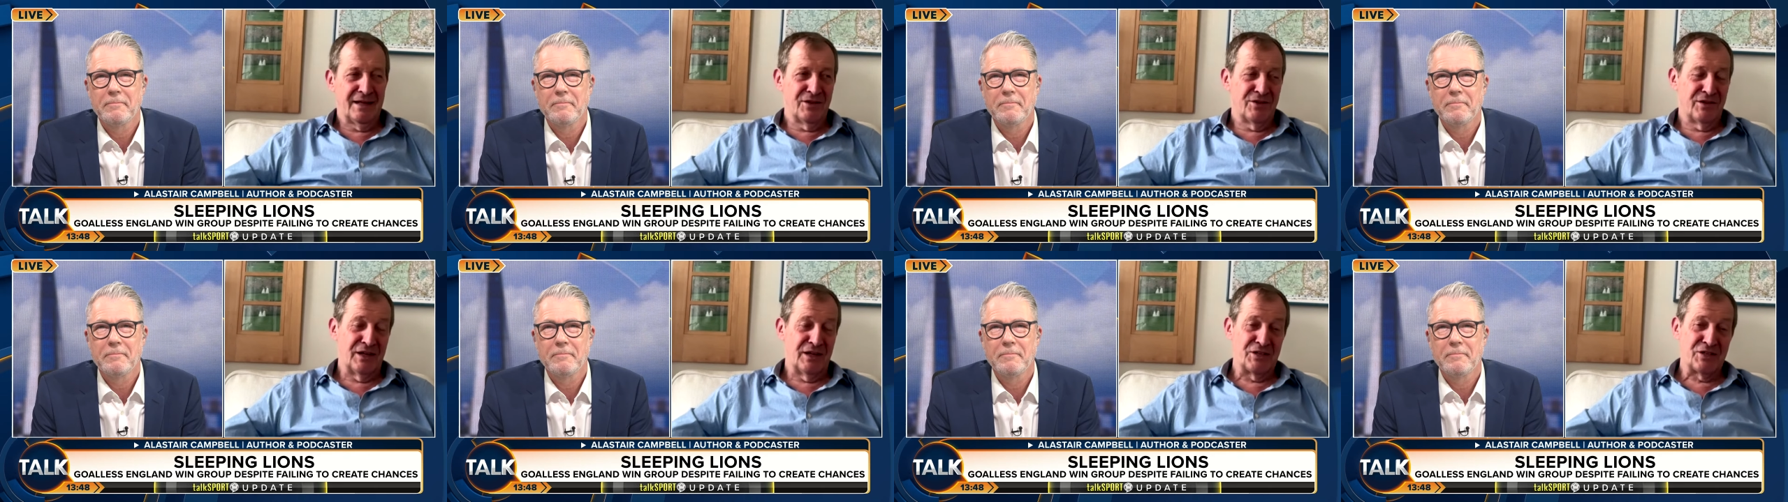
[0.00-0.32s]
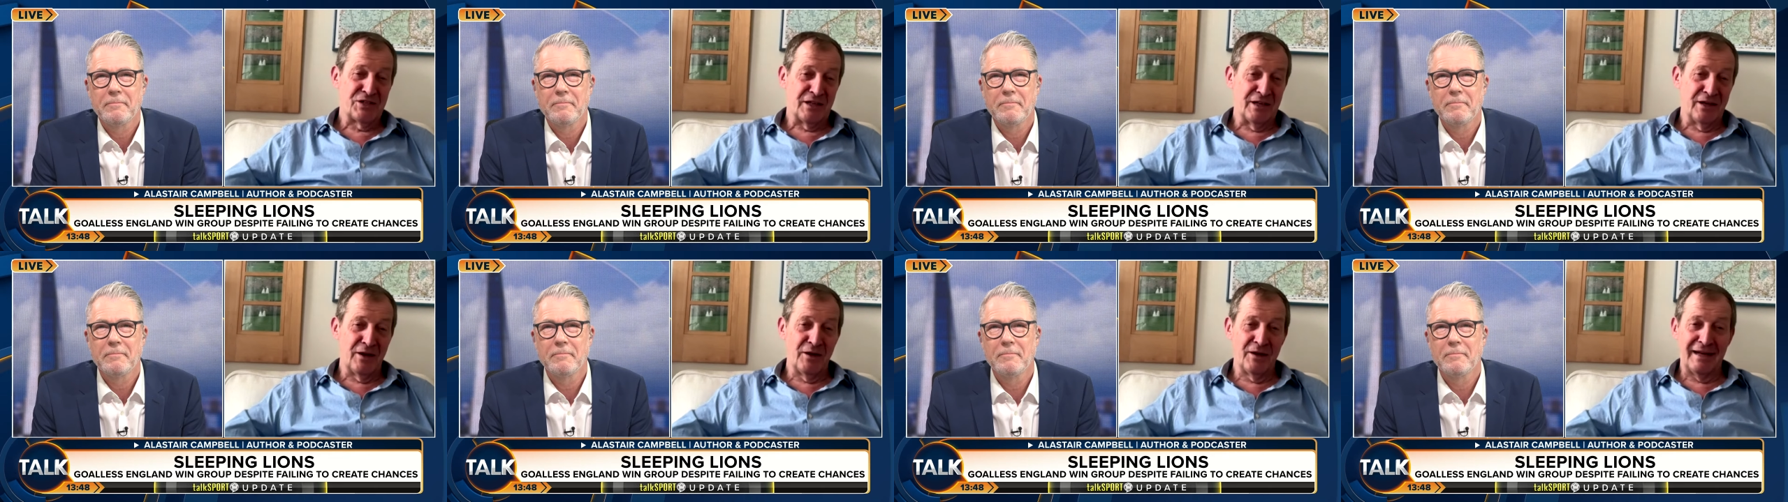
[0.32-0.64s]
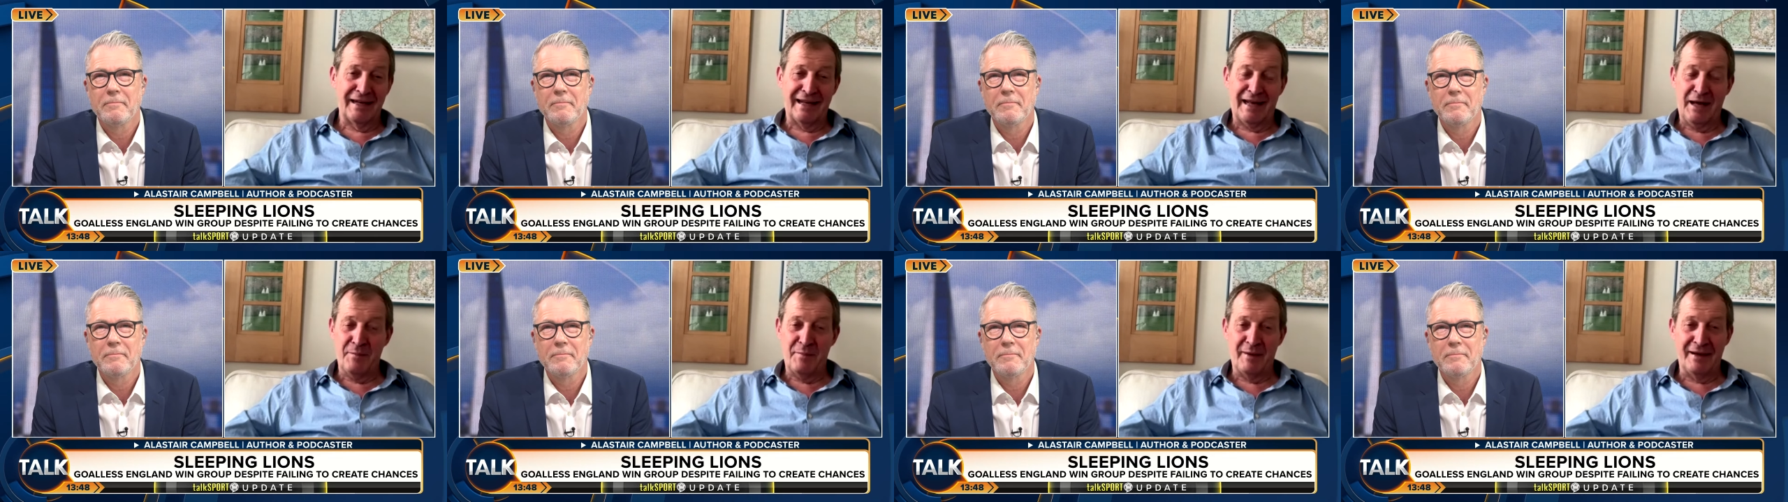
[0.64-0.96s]
Speaker 1: Things can
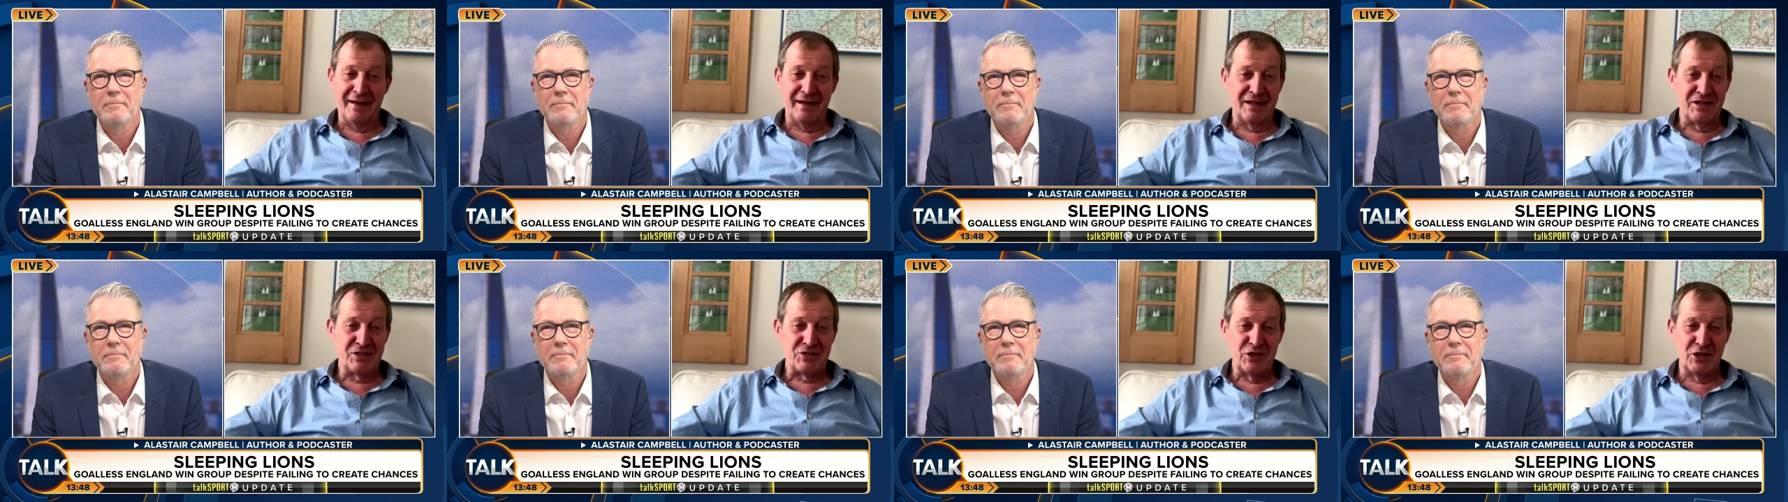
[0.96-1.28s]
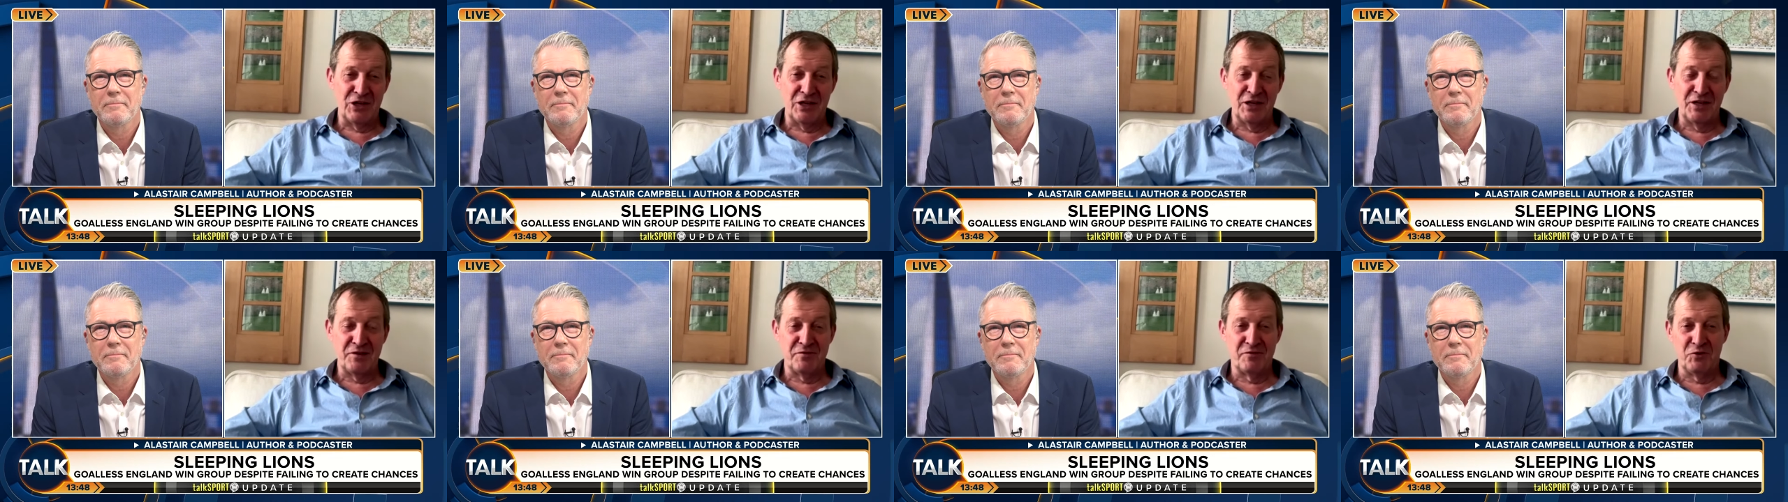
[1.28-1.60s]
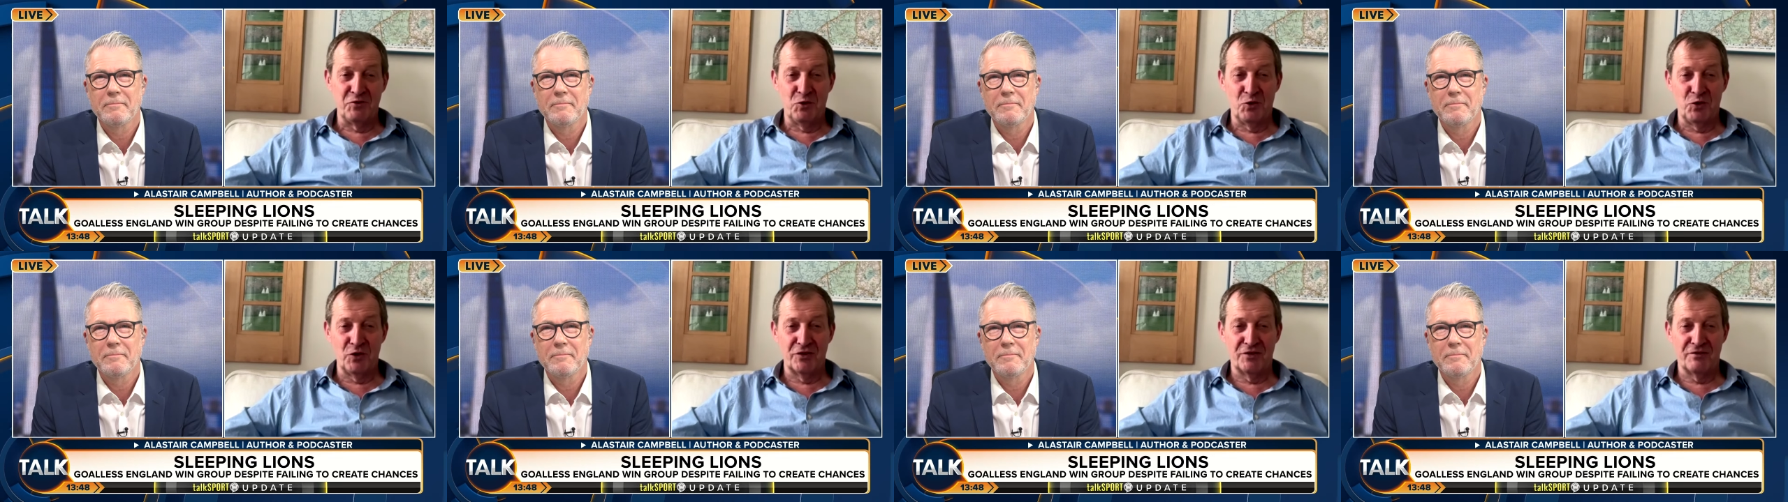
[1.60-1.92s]
only get better. July the
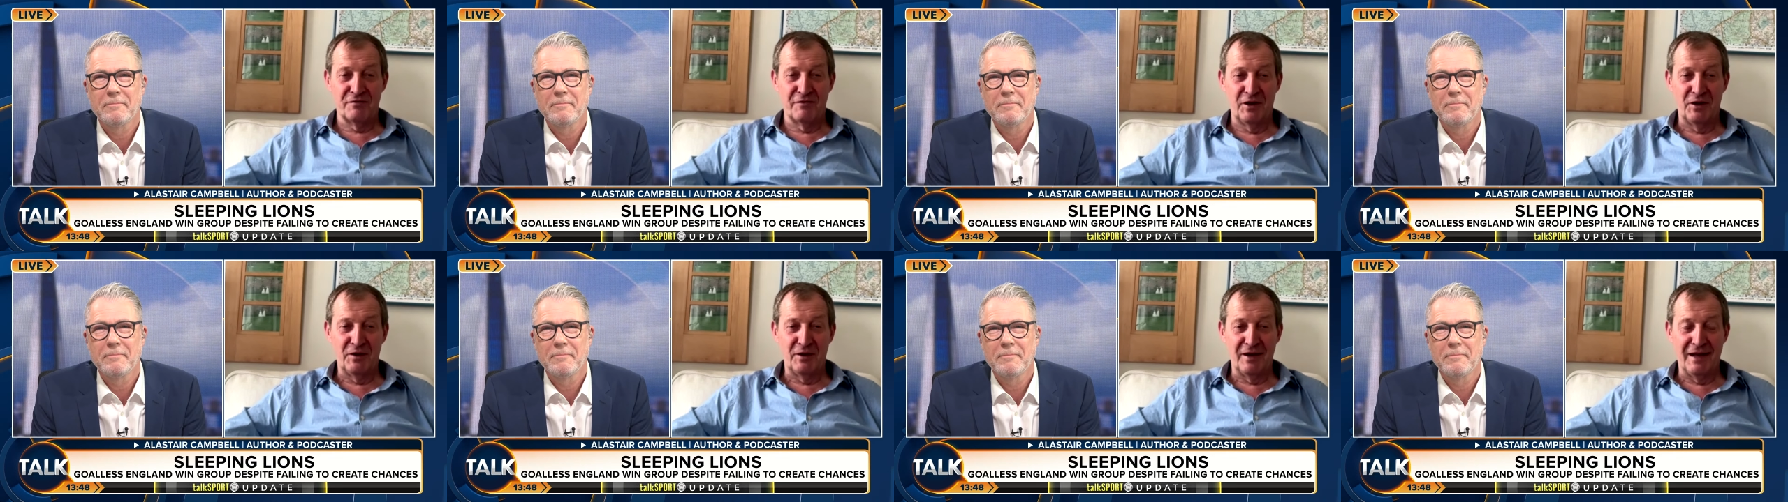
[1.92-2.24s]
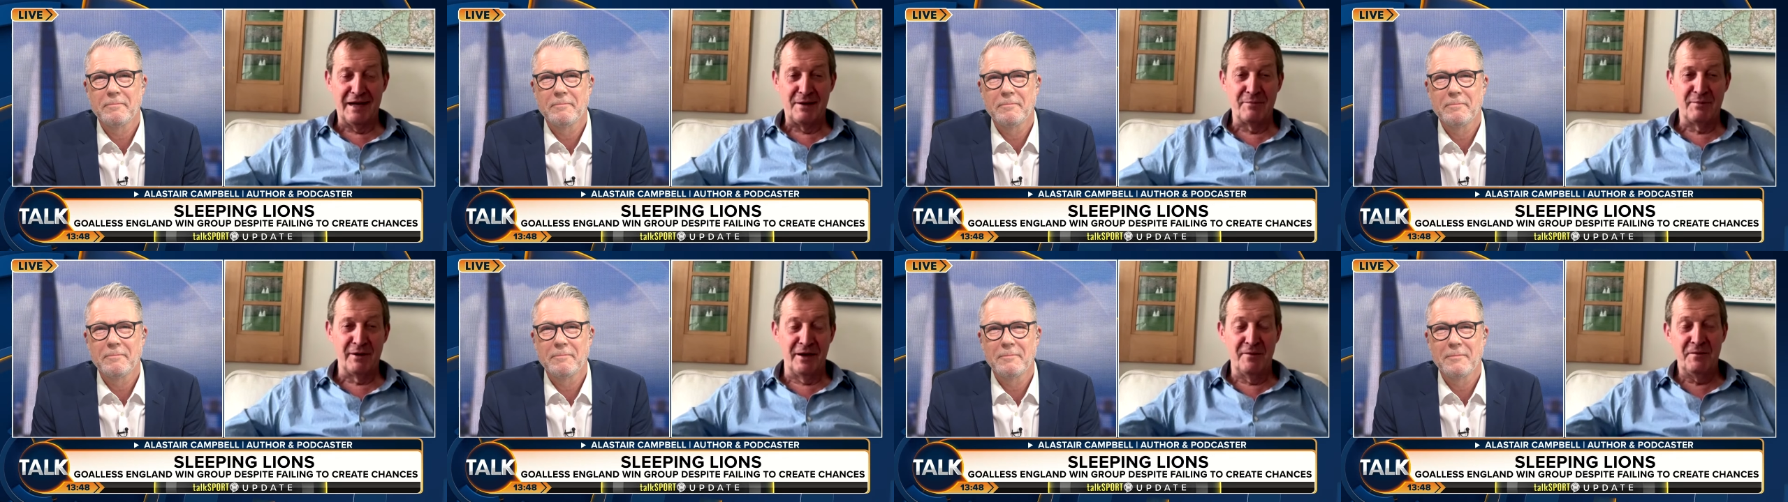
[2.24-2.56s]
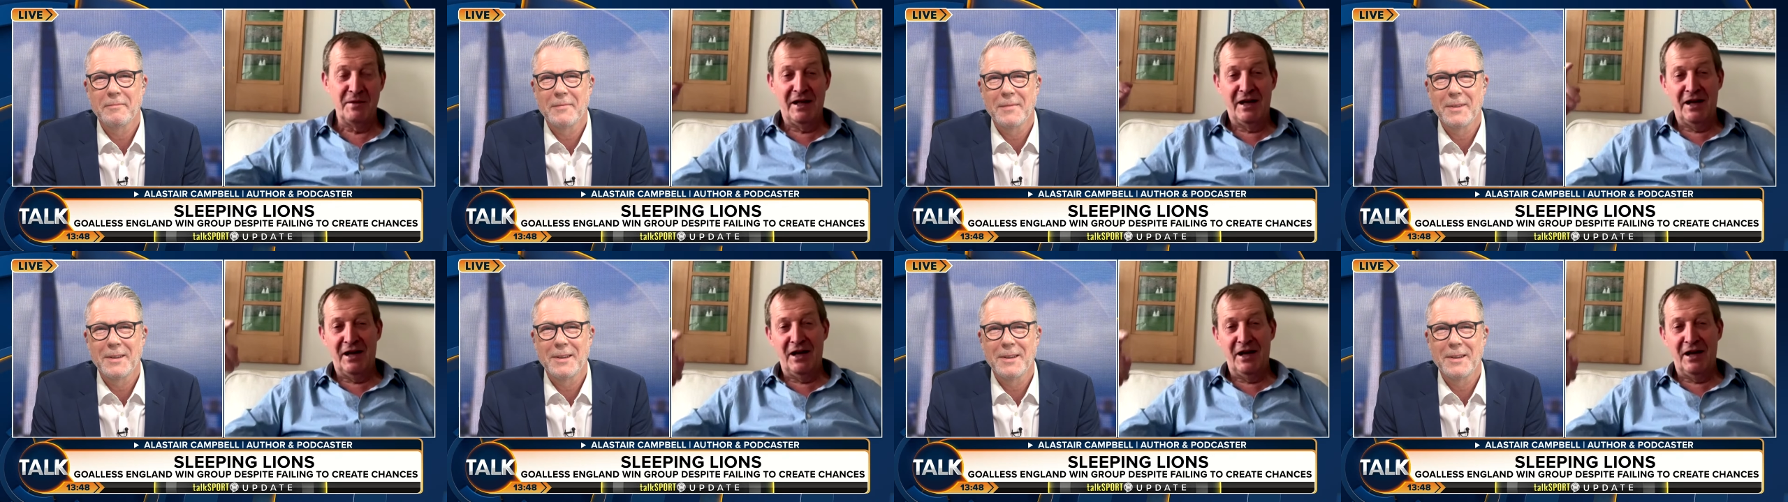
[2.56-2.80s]
4th, vote Labour.